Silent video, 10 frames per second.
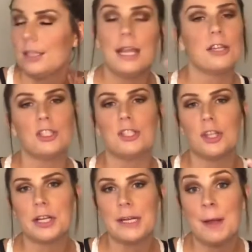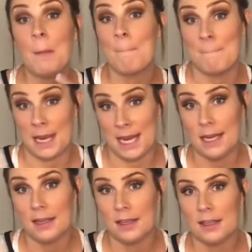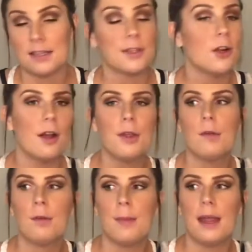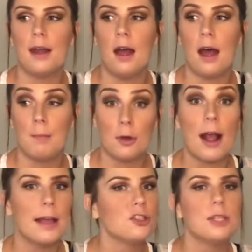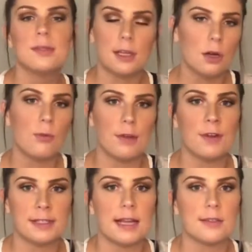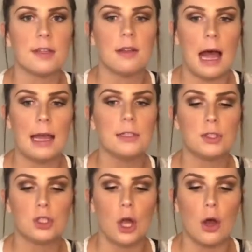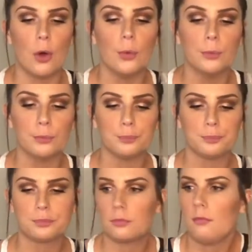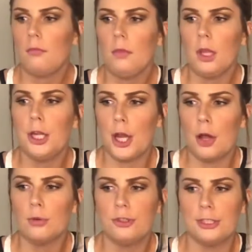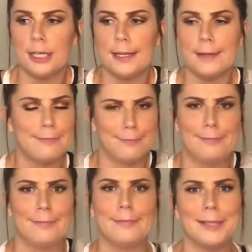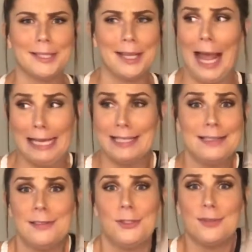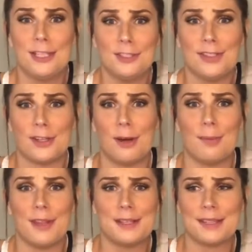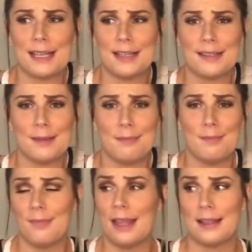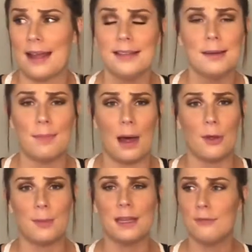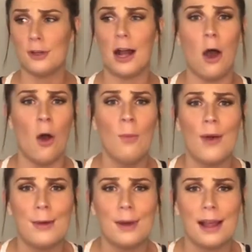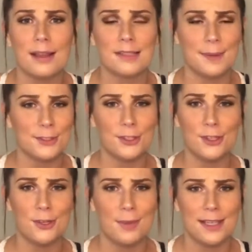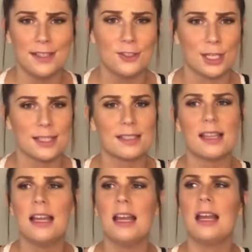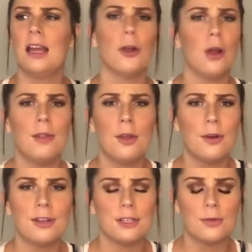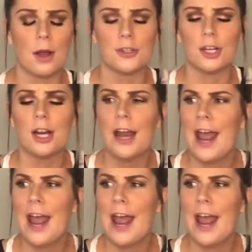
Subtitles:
yeah, she's talking about me, because our other roommate, Mariah, she was at her boyfriend's house a lot, so you know, I didn't do dishes at our place. Like it doesn't, like that didn't bother me. If you're not home, why would I expect you to do my dishes or unload our dishwasher?